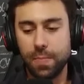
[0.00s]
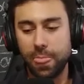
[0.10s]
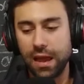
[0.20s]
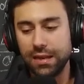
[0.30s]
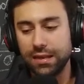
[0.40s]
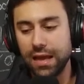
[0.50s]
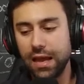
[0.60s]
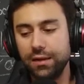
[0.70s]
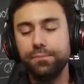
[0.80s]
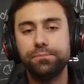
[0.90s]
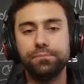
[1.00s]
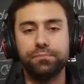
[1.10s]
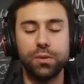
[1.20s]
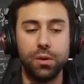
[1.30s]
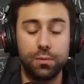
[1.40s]
And then
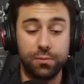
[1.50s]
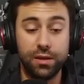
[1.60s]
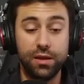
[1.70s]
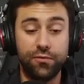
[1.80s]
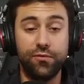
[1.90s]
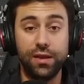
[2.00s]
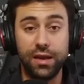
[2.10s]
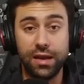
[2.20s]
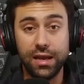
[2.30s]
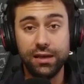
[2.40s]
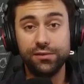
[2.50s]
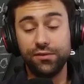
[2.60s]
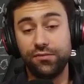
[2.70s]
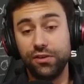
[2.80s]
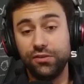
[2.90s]
if it is
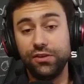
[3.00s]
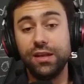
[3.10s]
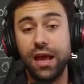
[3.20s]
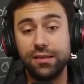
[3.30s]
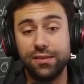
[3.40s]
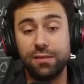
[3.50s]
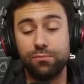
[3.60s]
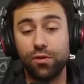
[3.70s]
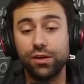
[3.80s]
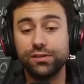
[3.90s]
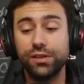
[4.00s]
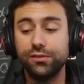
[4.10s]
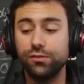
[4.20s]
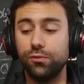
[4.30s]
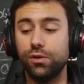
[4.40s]
efficient at that
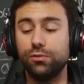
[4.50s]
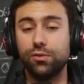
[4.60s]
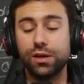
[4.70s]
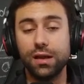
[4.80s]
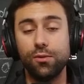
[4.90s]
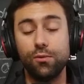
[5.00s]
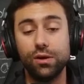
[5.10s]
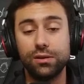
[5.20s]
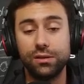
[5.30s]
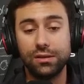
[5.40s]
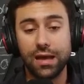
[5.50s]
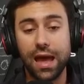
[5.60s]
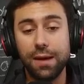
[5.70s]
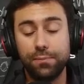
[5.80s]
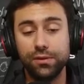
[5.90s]
process, what
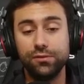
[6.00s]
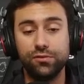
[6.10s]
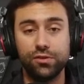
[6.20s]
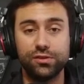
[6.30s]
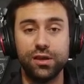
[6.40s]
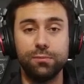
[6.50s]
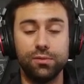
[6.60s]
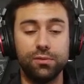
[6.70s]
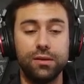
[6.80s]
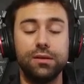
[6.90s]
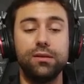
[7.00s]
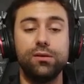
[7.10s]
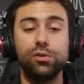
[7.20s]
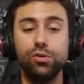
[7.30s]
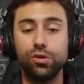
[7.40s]
happens, for example, in the
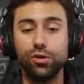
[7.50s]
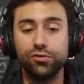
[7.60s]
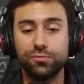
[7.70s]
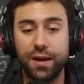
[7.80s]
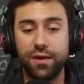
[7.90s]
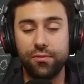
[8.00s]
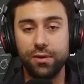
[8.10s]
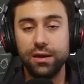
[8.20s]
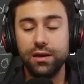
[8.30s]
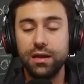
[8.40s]
glucose pathway,